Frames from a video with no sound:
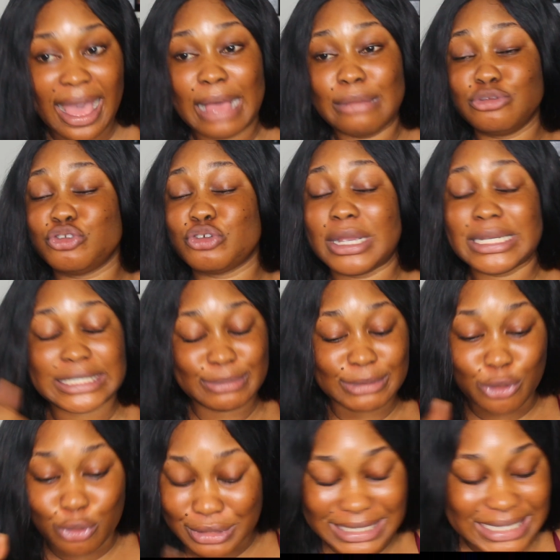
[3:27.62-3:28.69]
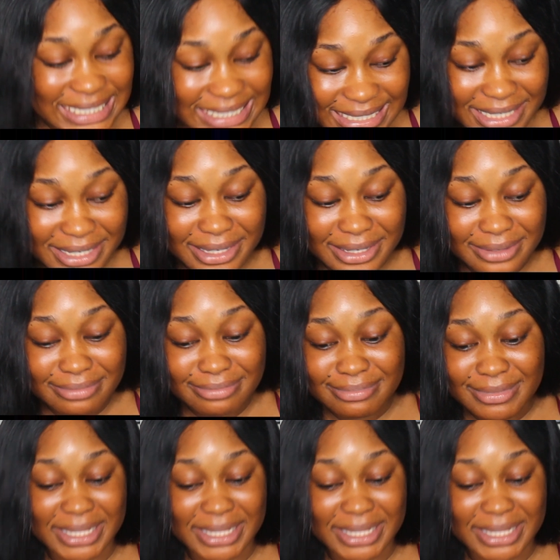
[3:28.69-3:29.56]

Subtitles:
I'm trying to be consistent.